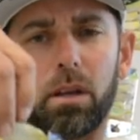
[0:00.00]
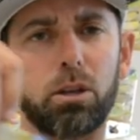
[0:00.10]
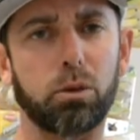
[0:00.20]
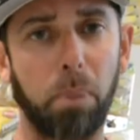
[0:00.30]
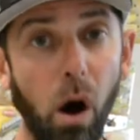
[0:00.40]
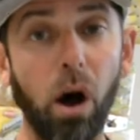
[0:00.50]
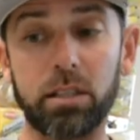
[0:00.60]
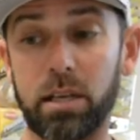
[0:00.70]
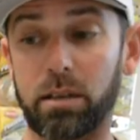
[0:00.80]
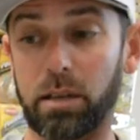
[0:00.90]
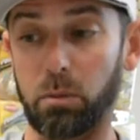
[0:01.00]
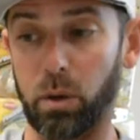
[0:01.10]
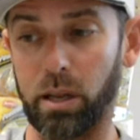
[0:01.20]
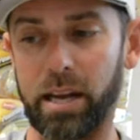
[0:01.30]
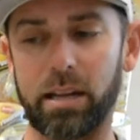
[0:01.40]
you'd pause it, it
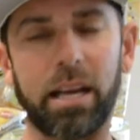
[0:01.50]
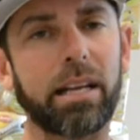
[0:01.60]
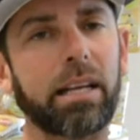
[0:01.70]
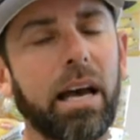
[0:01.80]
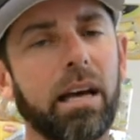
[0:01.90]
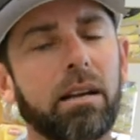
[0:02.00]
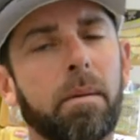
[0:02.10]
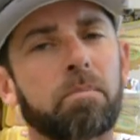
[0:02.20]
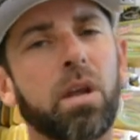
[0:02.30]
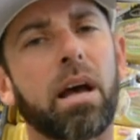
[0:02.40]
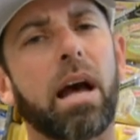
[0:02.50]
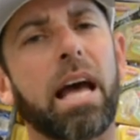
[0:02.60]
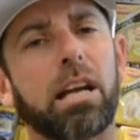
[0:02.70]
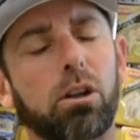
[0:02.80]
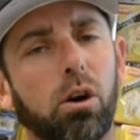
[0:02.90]
would let it hit again,
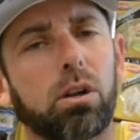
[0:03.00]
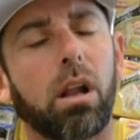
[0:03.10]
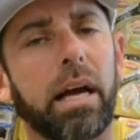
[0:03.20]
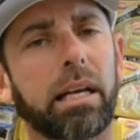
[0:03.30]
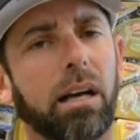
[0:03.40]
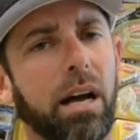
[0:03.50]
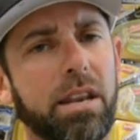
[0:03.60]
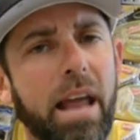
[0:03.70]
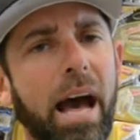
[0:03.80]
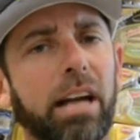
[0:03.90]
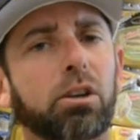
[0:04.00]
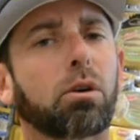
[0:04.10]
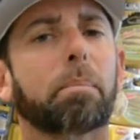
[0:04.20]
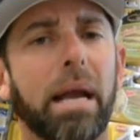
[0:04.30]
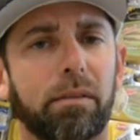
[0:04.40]
and it looked like a natural
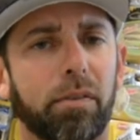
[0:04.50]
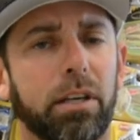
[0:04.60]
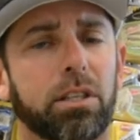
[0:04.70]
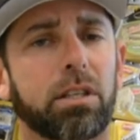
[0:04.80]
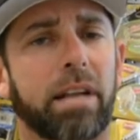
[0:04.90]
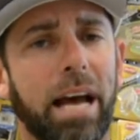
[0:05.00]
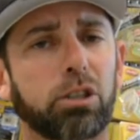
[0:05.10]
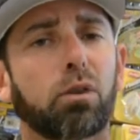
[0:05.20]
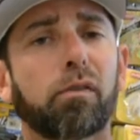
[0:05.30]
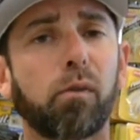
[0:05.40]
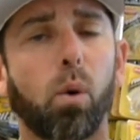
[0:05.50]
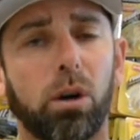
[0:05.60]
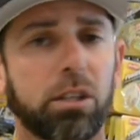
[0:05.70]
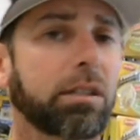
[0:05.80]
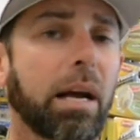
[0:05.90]
bait fish, natural
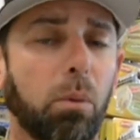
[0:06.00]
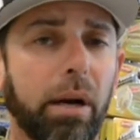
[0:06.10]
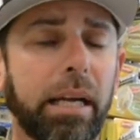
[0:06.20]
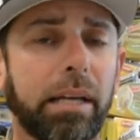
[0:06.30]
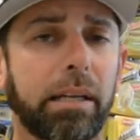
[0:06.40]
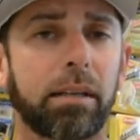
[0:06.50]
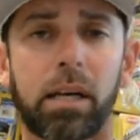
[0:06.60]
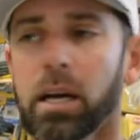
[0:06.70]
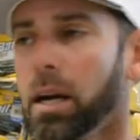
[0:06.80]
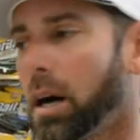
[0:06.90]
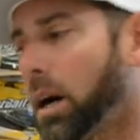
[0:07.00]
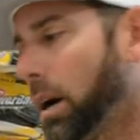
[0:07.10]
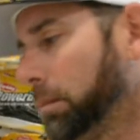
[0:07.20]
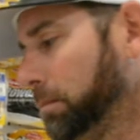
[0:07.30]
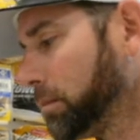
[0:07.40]
forage that they were eating.
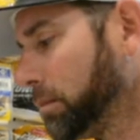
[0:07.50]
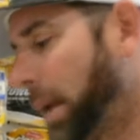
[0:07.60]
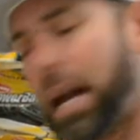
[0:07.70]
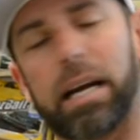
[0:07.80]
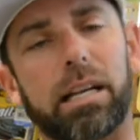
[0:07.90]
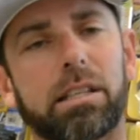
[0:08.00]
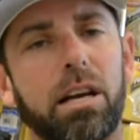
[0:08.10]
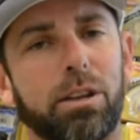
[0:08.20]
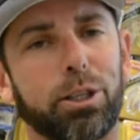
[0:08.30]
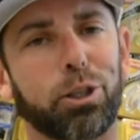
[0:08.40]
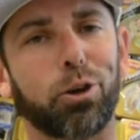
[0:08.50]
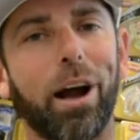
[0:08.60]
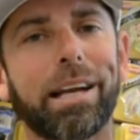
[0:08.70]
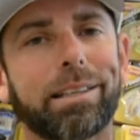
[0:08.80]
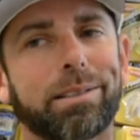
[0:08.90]
Um, man, I gotta tell you, the
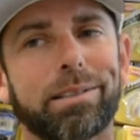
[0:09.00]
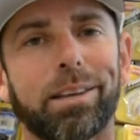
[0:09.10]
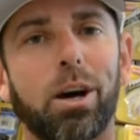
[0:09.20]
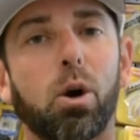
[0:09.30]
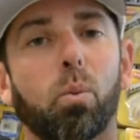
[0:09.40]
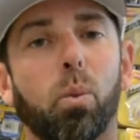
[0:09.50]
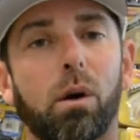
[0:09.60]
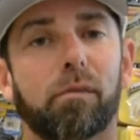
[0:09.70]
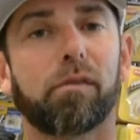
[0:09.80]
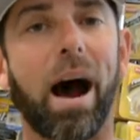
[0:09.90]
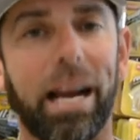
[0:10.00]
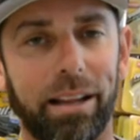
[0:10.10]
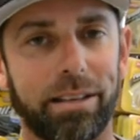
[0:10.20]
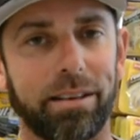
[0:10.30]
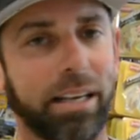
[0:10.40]
strikes were
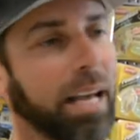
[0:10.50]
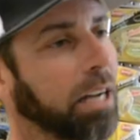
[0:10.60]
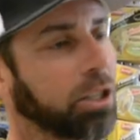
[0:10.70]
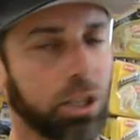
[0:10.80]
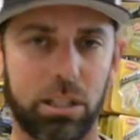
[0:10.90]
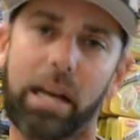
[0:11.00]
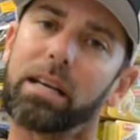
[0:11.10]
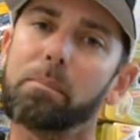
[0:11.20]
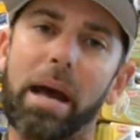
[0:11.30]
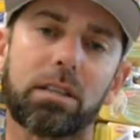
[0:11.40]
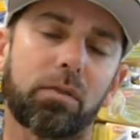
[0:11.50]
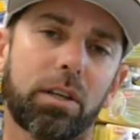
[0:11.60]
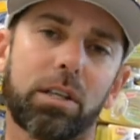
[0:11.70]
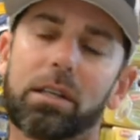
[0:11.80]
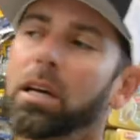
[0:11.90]
violent. Again, just like in bass
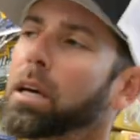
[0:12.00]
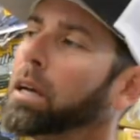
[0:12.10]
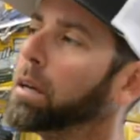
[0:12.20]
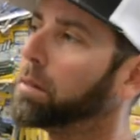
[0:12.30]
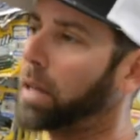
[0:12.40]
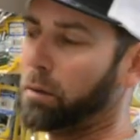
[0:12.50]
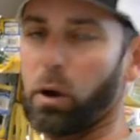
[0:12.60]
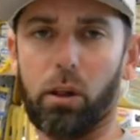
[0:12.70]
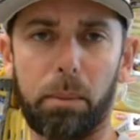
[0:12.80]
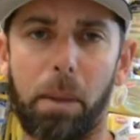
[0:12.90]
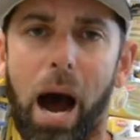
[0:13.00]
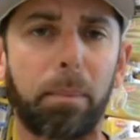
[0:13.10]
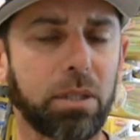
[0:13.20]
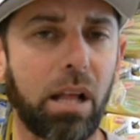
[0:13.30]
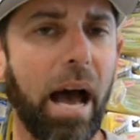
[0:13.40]
fishing, they'd really
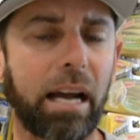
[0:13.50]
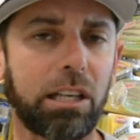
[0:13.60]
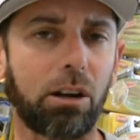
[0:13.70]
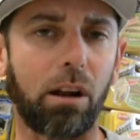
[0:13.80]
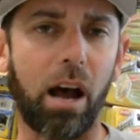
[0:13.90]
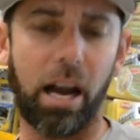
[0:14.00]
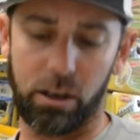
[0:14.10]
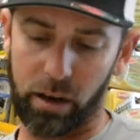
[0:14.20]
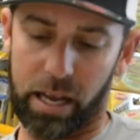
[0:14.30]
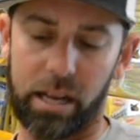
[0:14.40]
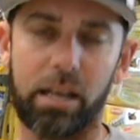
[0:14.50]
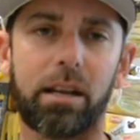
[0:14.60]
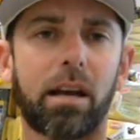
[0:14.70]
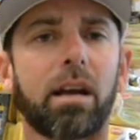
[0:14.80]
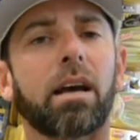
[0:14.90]
pop slack in your line or hit
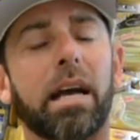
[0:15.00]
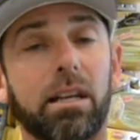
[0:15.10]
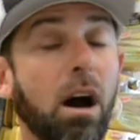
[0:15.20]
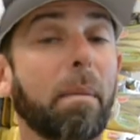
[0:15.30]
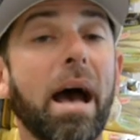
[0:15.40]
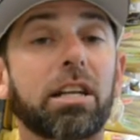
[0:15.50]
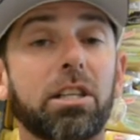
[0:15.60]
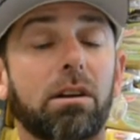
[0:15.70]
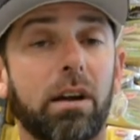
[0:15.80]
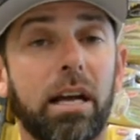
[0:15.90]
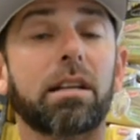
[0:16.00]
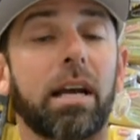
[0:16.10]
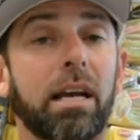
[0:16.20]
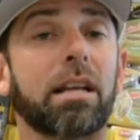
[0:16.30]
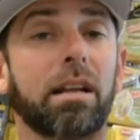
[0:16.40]
it and come at you, or hit,
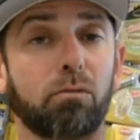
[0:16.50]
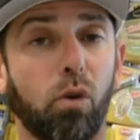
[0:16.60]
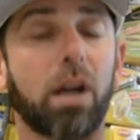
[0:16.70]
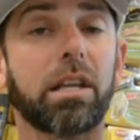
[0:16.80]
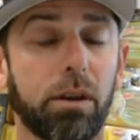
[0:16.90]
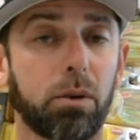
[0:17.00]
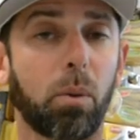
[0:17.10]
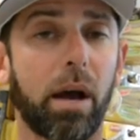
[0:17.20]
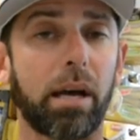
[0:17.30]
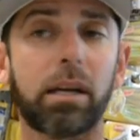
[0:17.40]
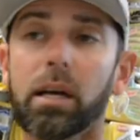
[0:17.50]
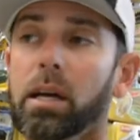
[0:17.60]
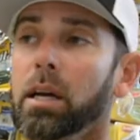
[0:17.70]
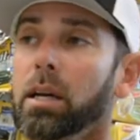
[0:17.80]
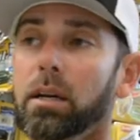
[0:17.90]
hit it and run the other way.
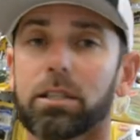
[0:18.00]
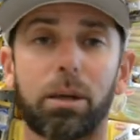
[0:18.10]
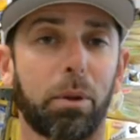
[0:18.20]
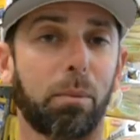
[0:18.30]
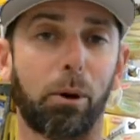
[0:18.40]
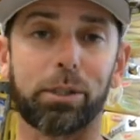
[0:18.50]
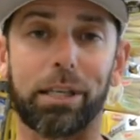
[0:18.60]
Some of the most